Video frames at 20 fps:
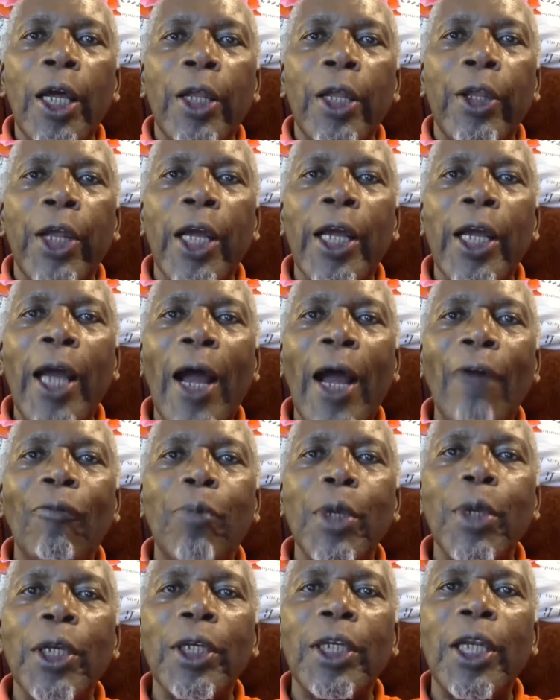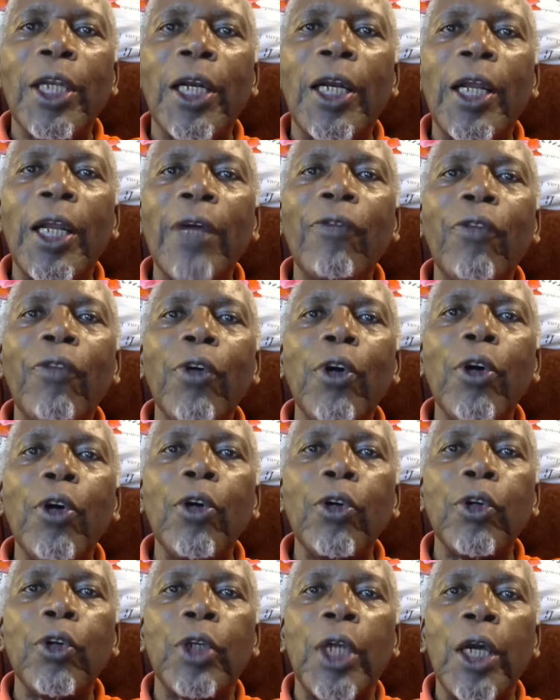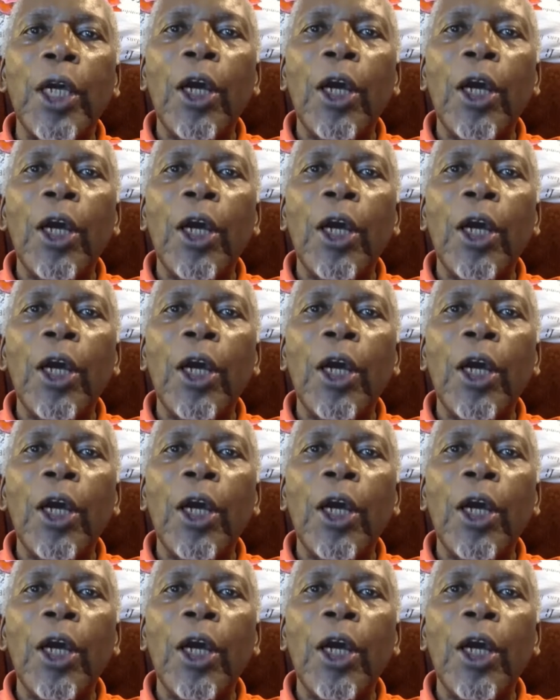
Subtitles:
They have been delivered,